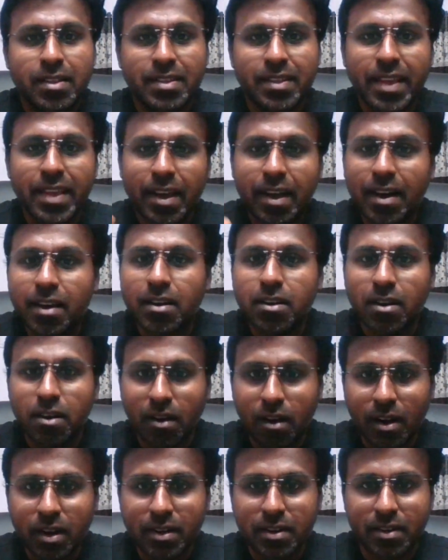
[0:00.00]
they are
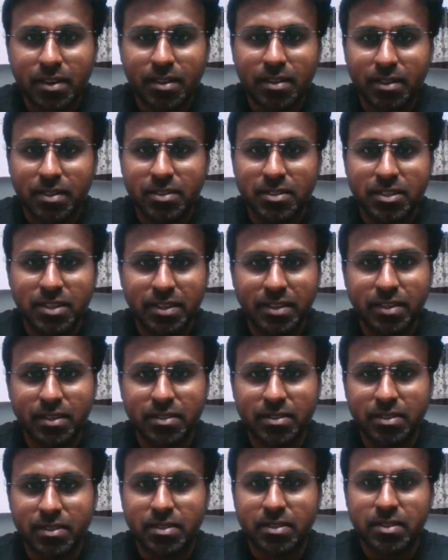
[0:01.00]
not
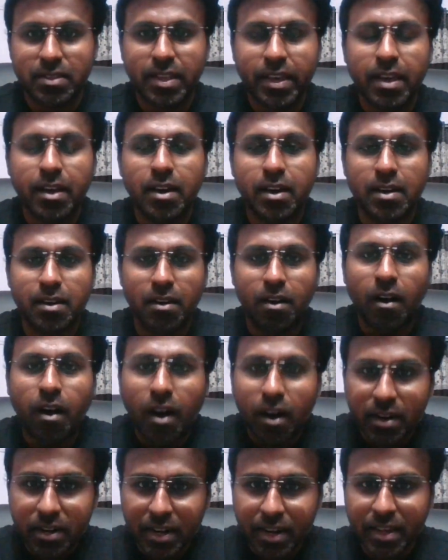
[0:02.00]
geniuses, they are
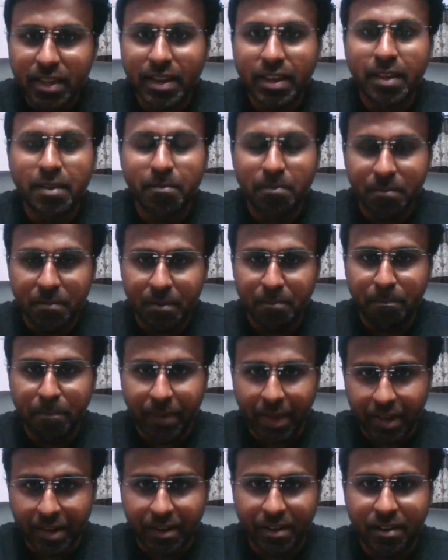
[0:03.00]
ordinary
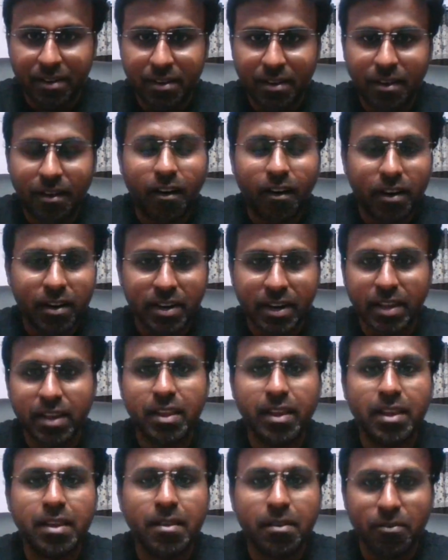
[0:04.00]
men,
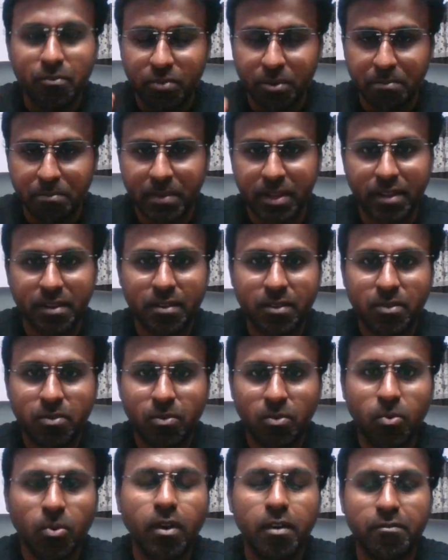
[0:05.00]
ordinary women
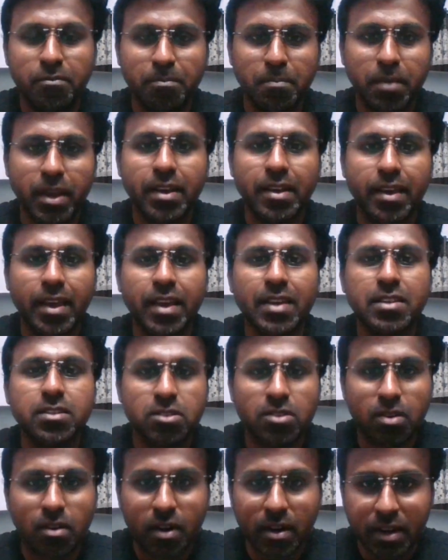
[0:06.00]
who have made
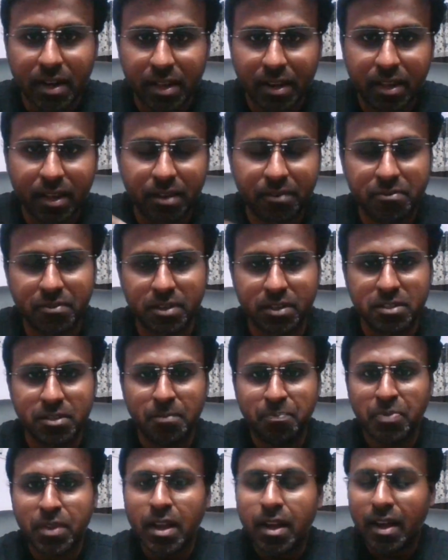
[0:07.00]
extraordinary efforts.
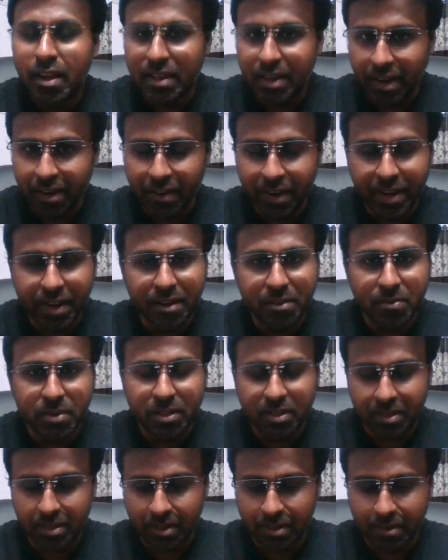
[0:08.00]
I'll end
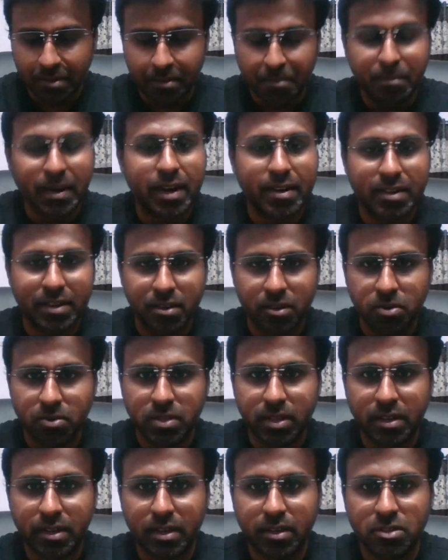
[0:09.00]
with Martin
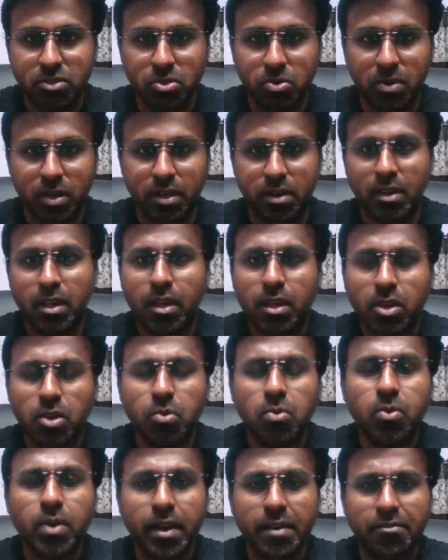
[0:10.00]
Luther King Jr. You
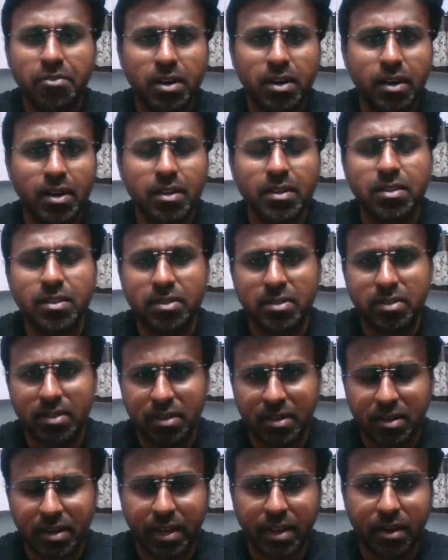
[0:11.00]
would have heard this
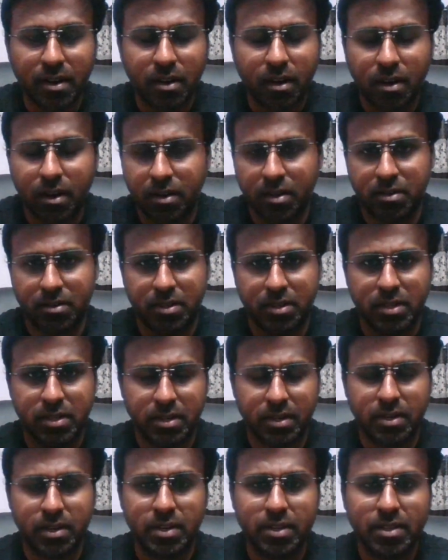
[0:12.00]

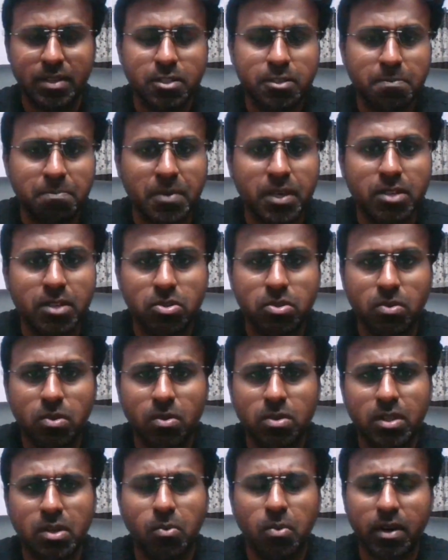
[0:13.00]
heard the speech, you
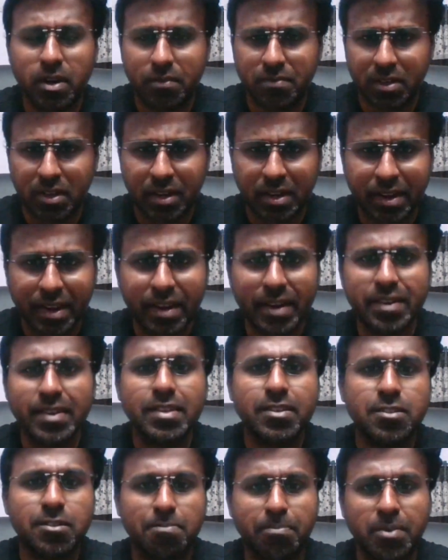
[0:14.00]
know, the one of the
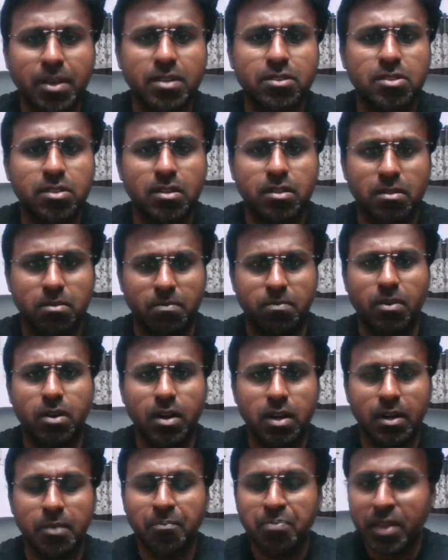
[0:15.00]
greatest speech in the
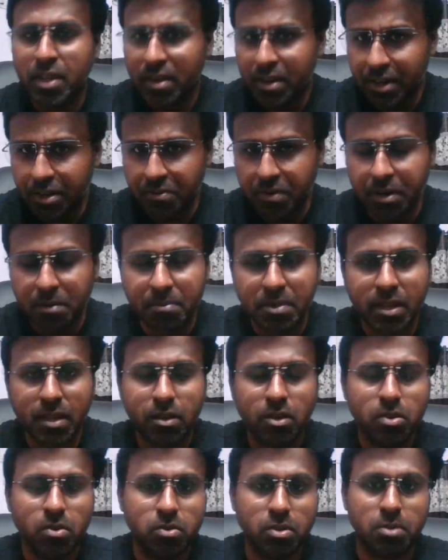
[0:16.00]
world. It will be in
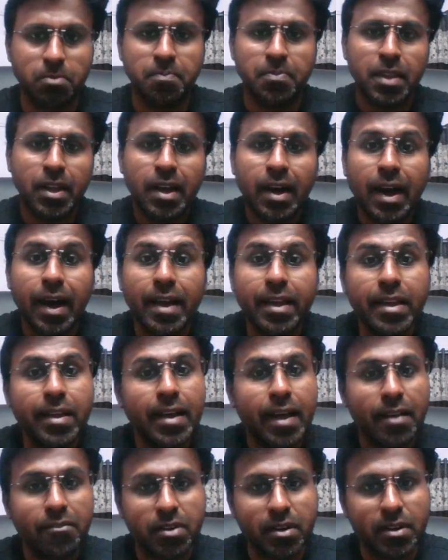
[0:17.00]
YouTube. I
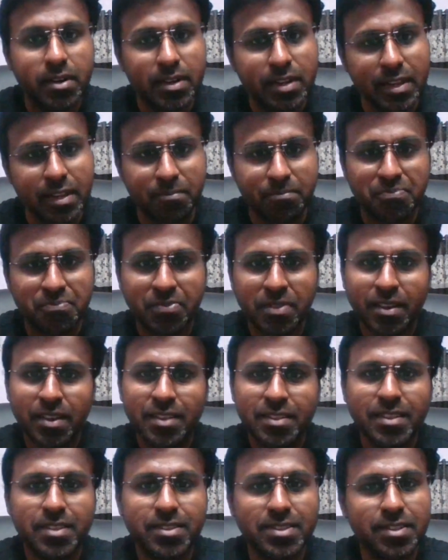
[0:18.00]
have a dream.
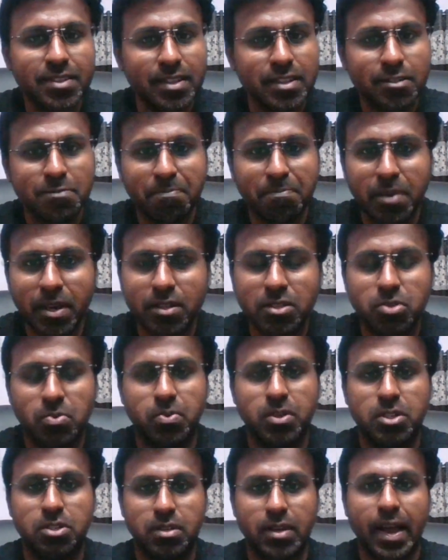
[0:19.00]
This is a speech
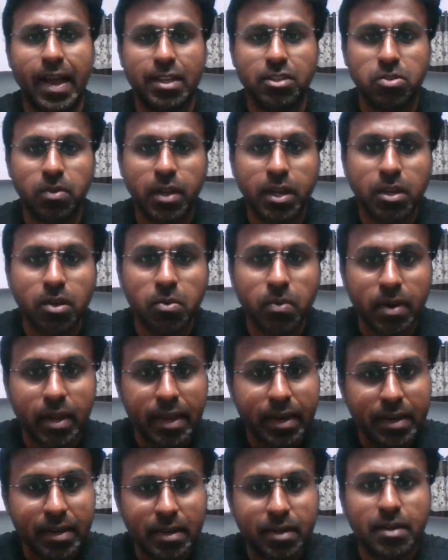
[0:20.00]
which actually
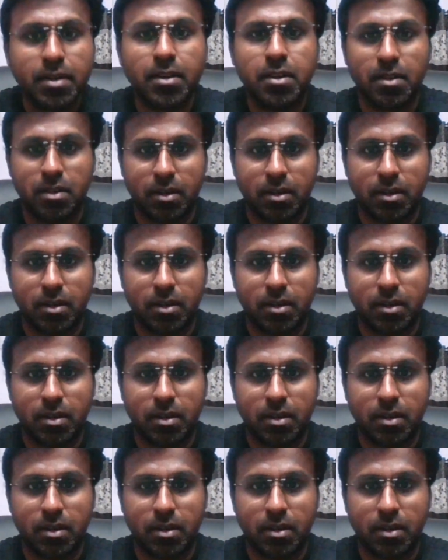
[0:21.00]
united